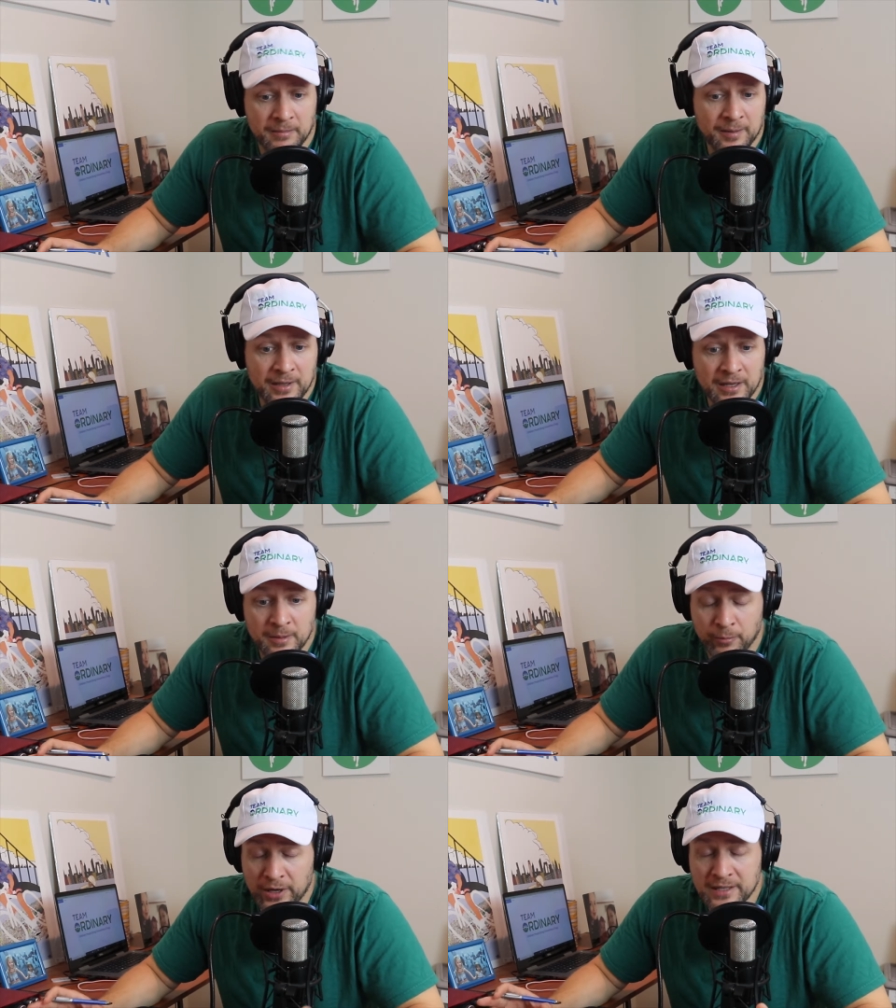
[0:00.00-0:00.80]
Maybe I
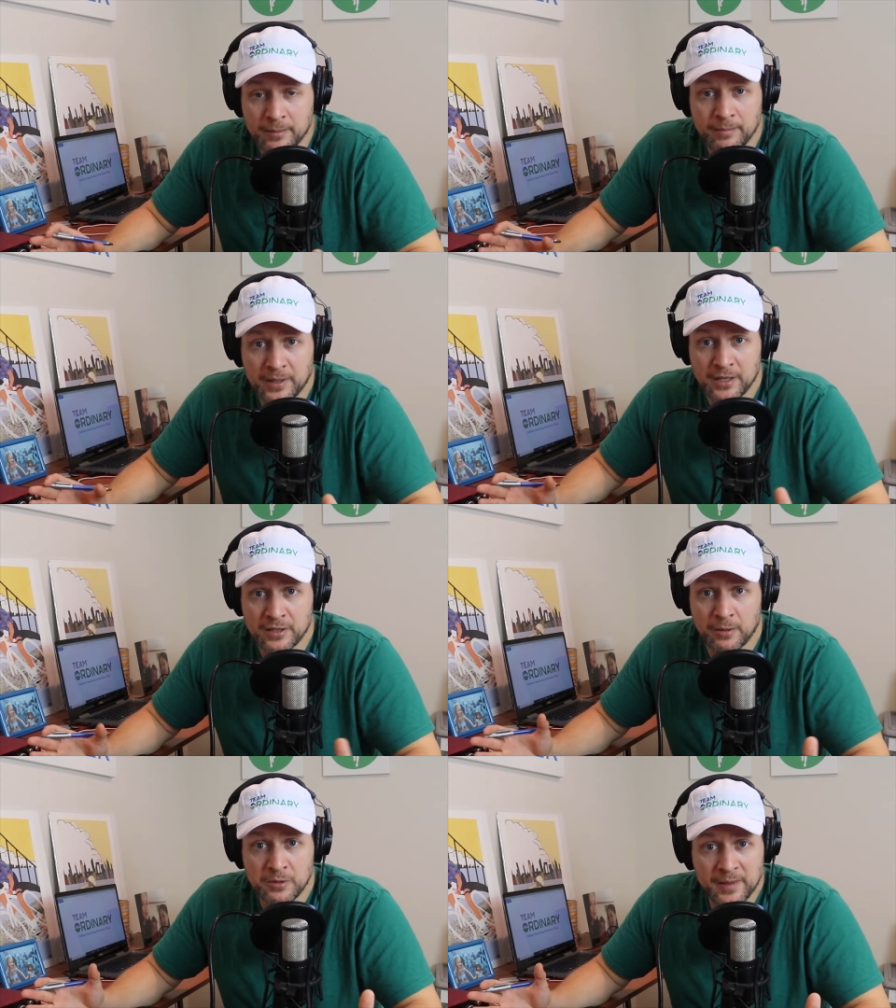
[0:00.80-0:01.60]
embraced it because
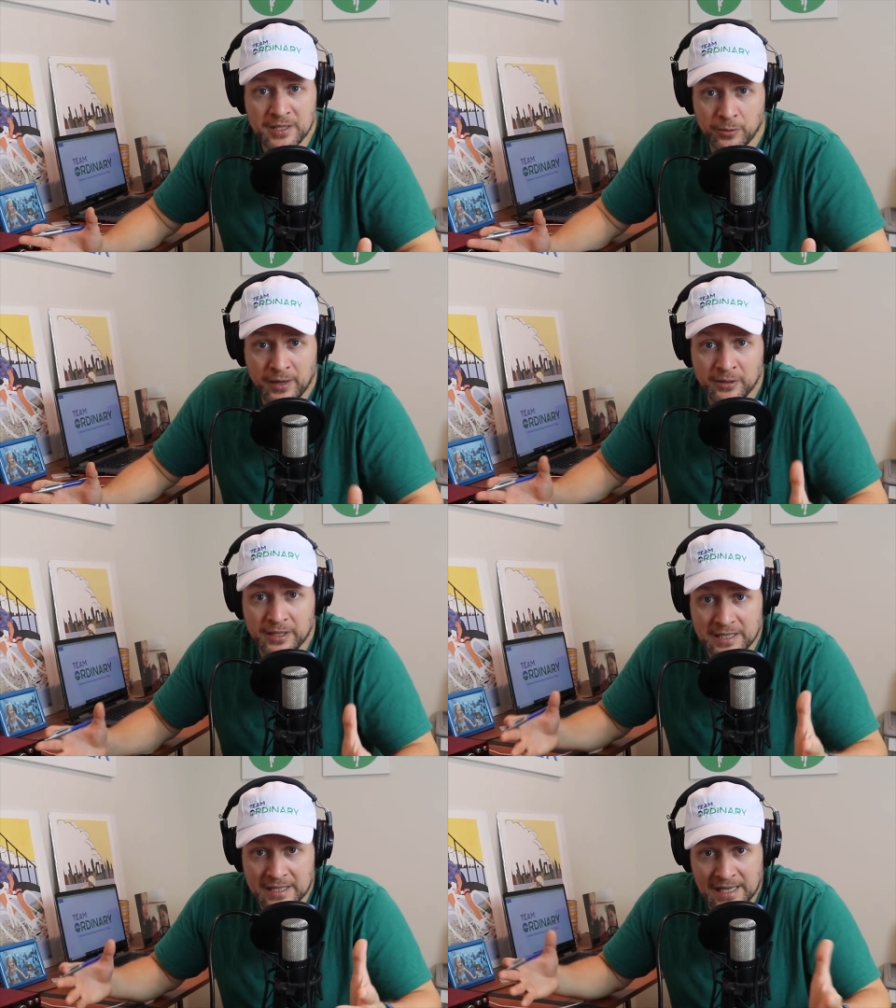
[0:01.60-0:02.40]
that was my
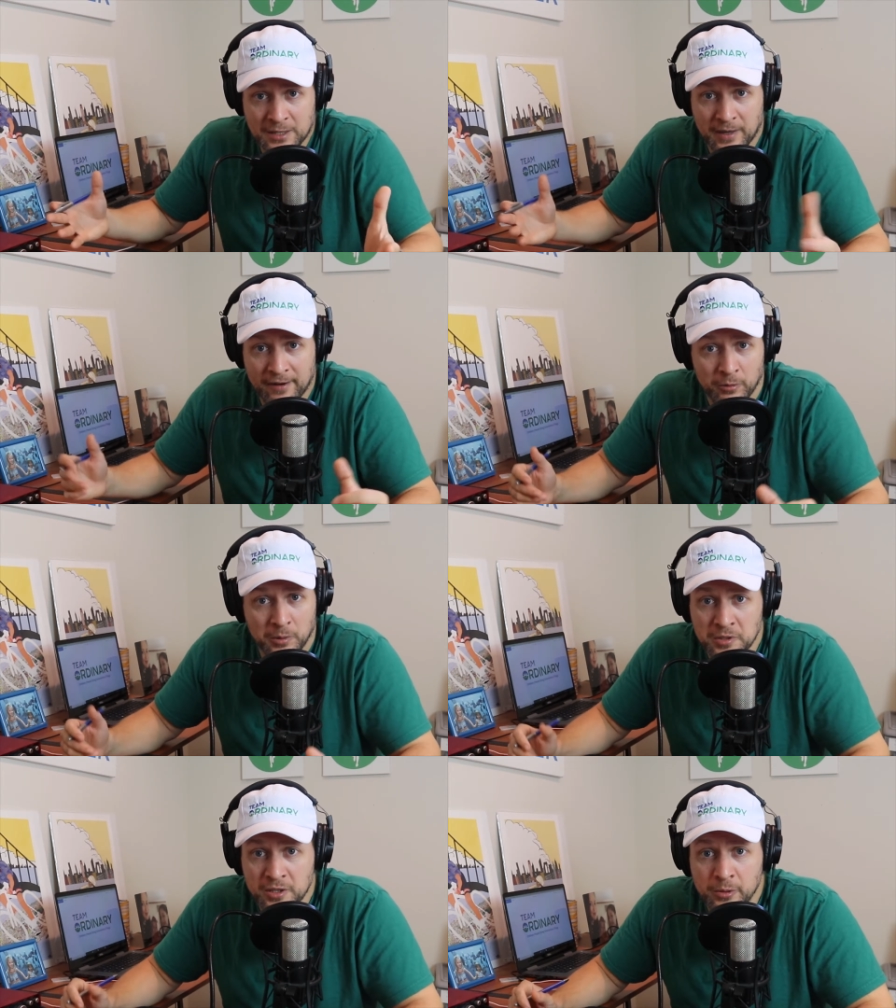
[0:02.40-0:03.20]
surroundings and that's what
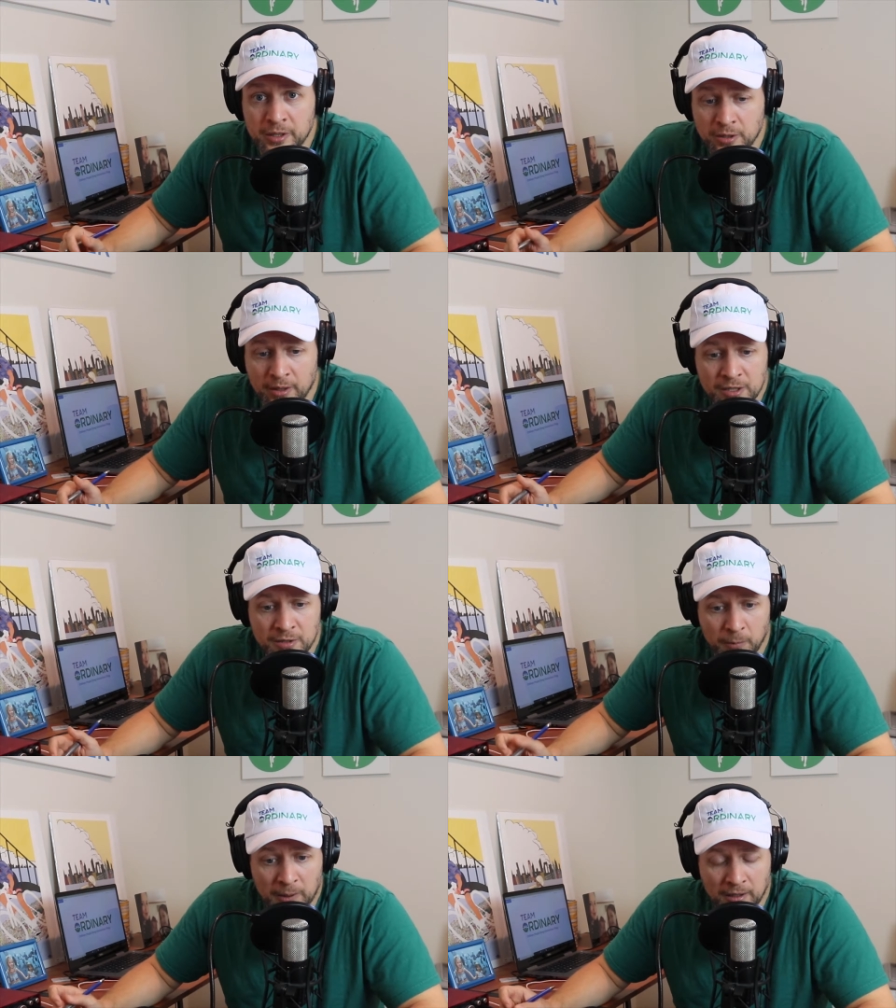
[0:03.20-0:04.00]
everyone was doing. So I
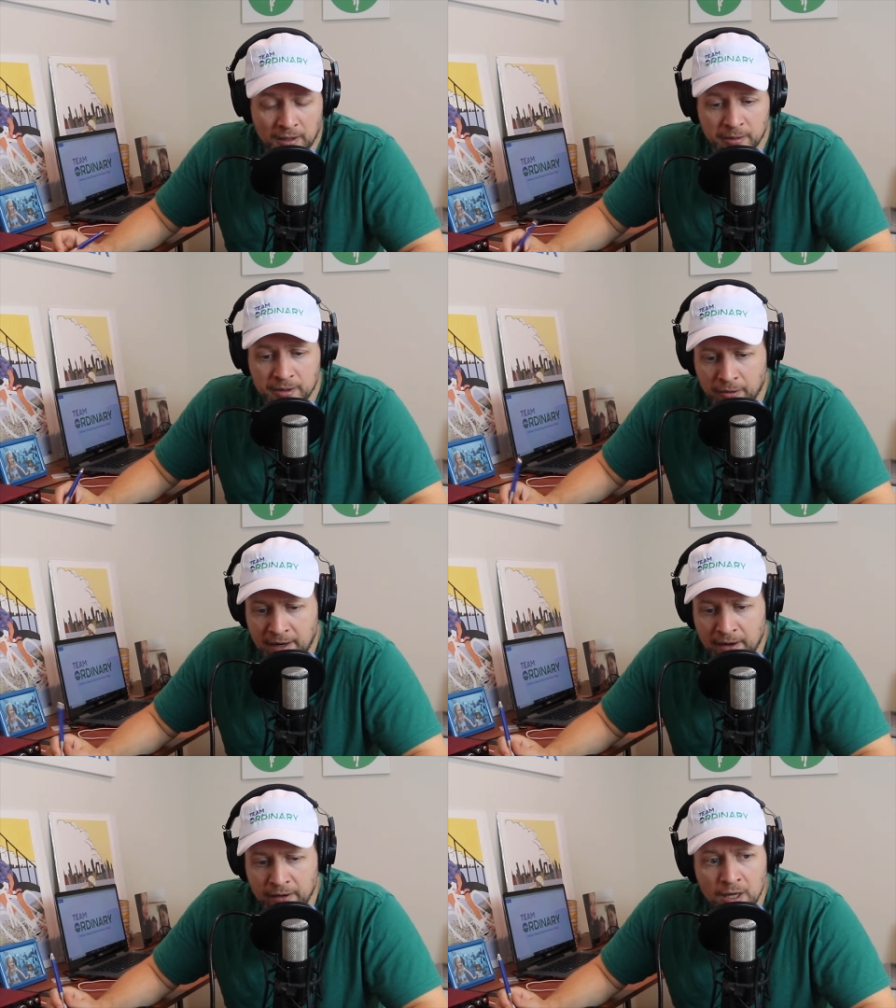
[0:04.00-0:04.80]
just went along with the
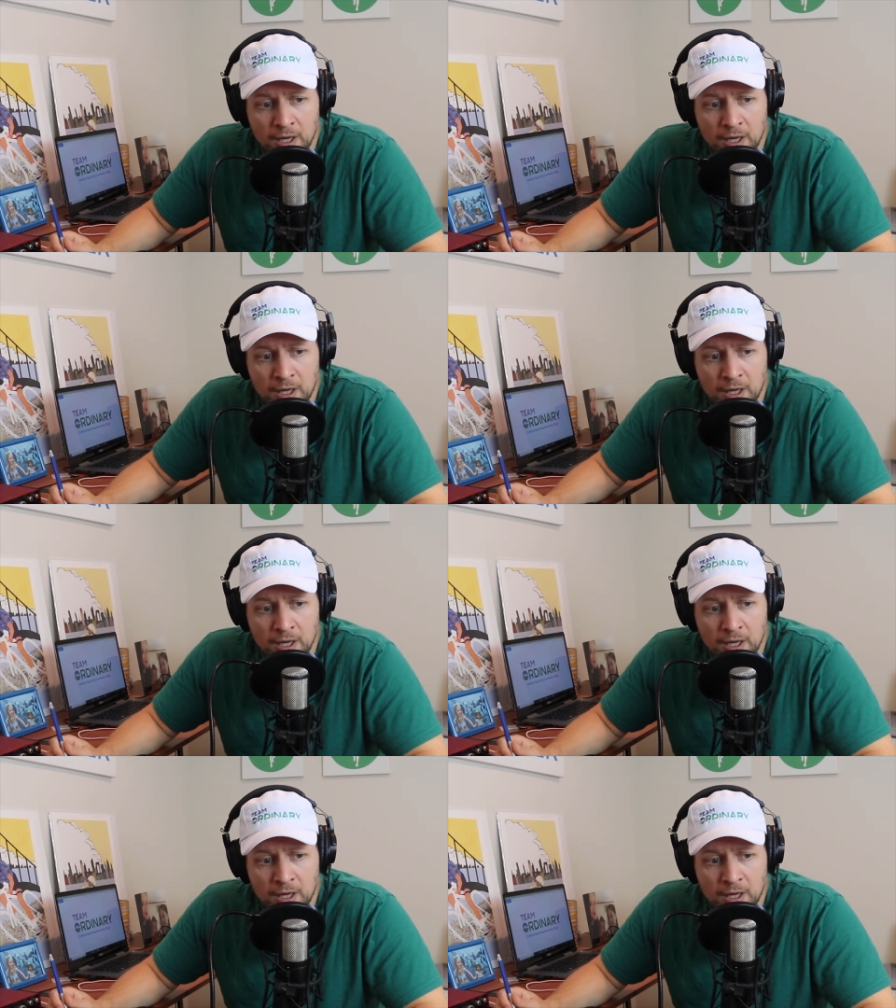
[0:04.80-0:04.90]
crowd.